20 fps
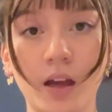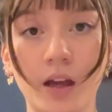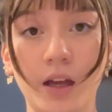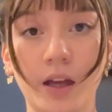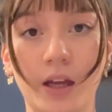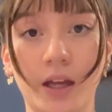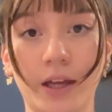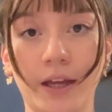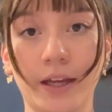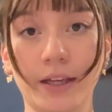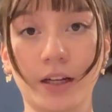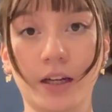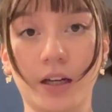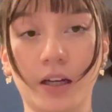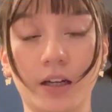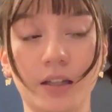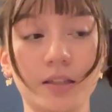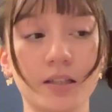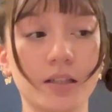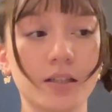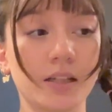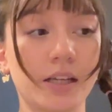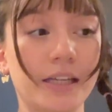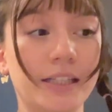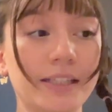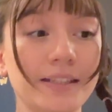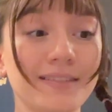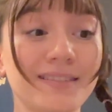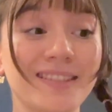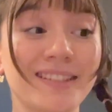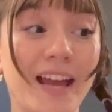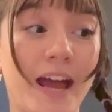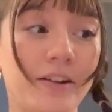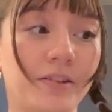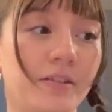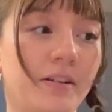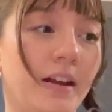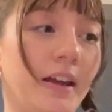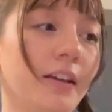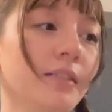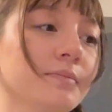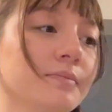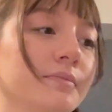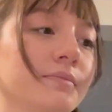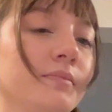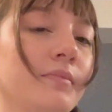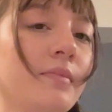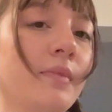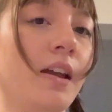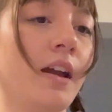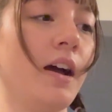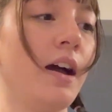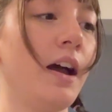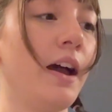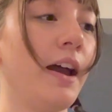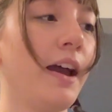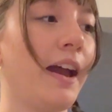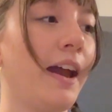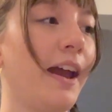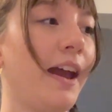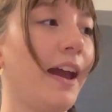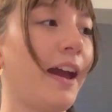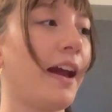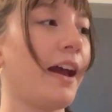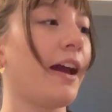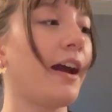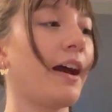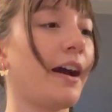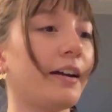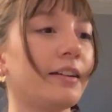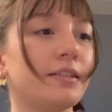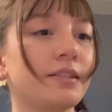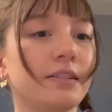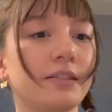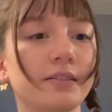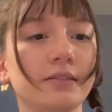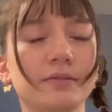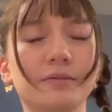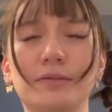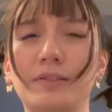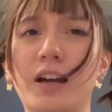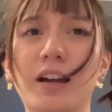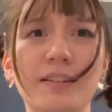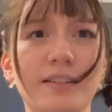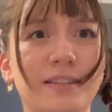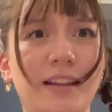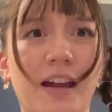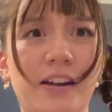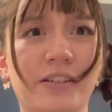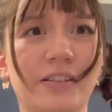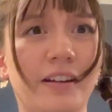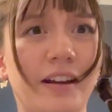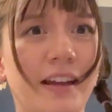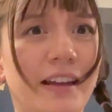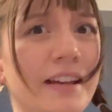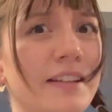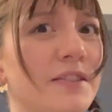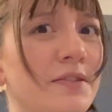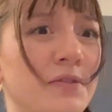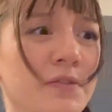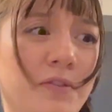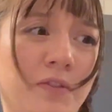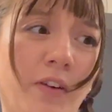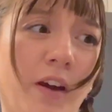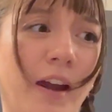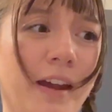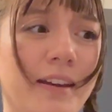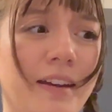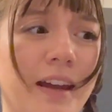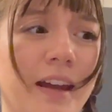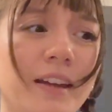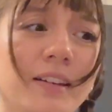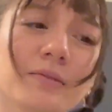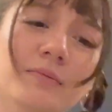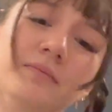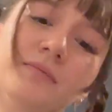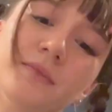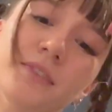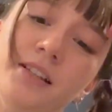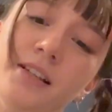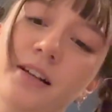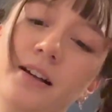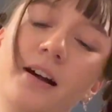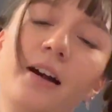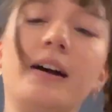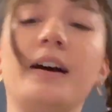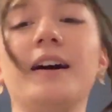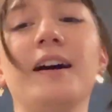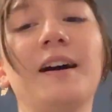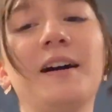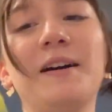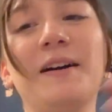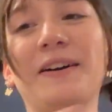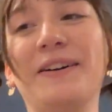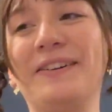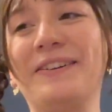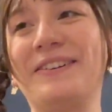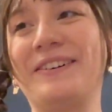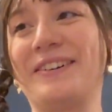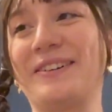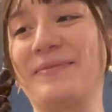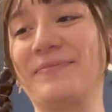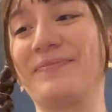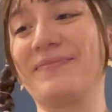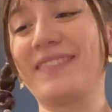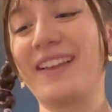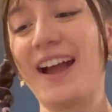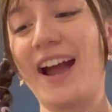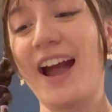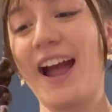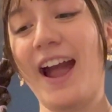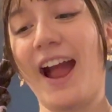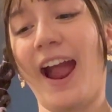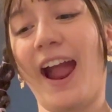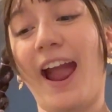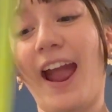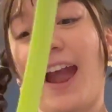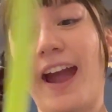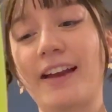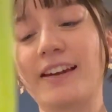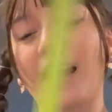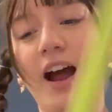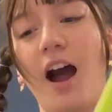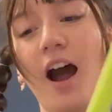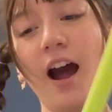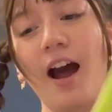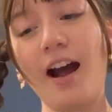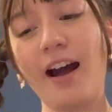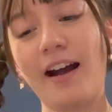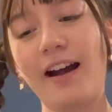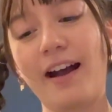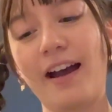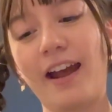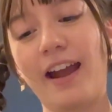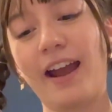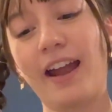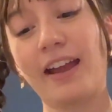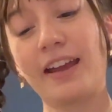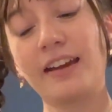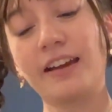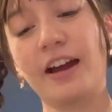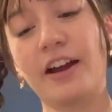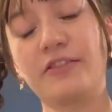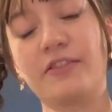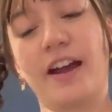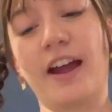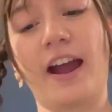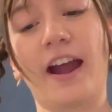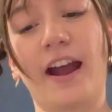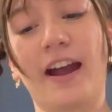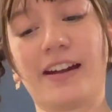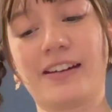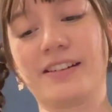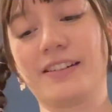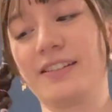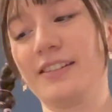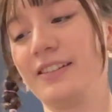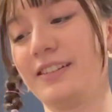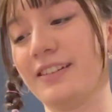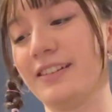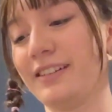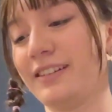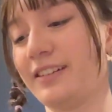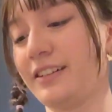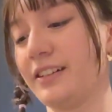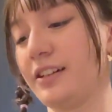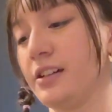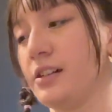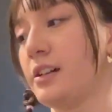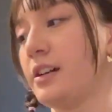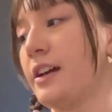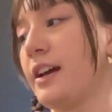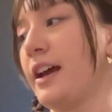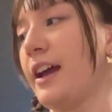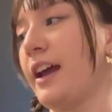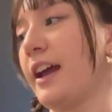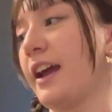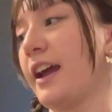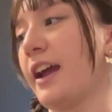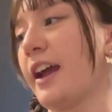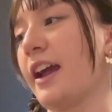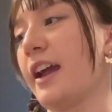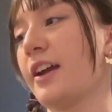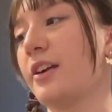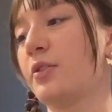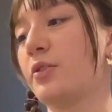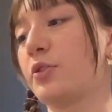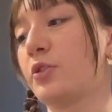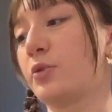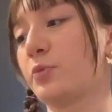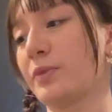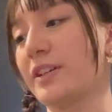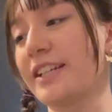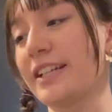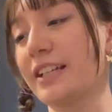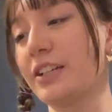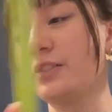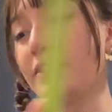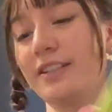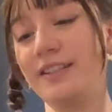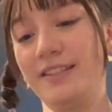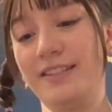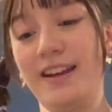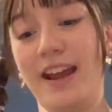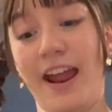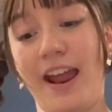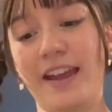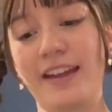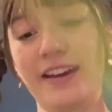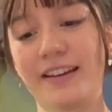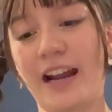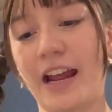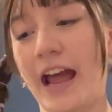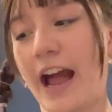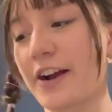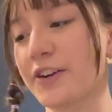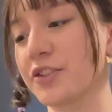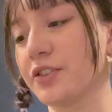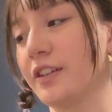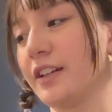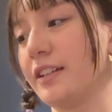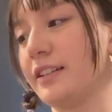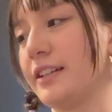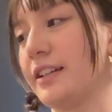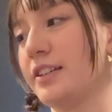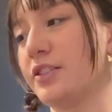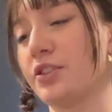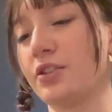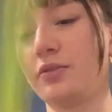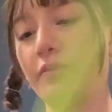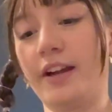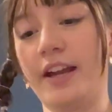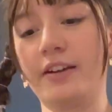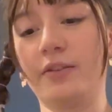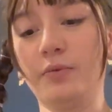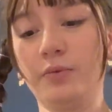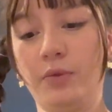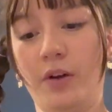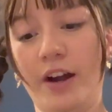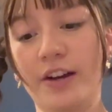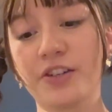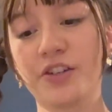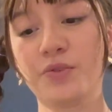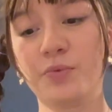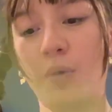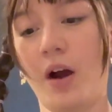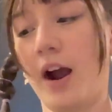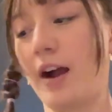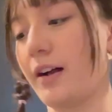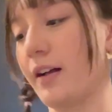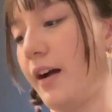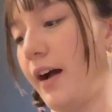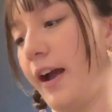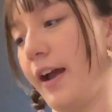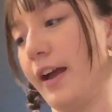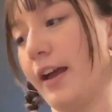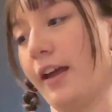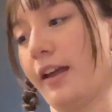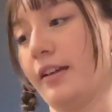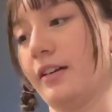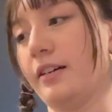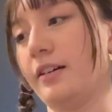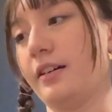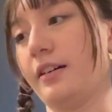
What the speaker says: Hey guys, it is Saturday. And not Saturday, it's Friday. And I have had a ridiculous day, and I actually need to like rush while I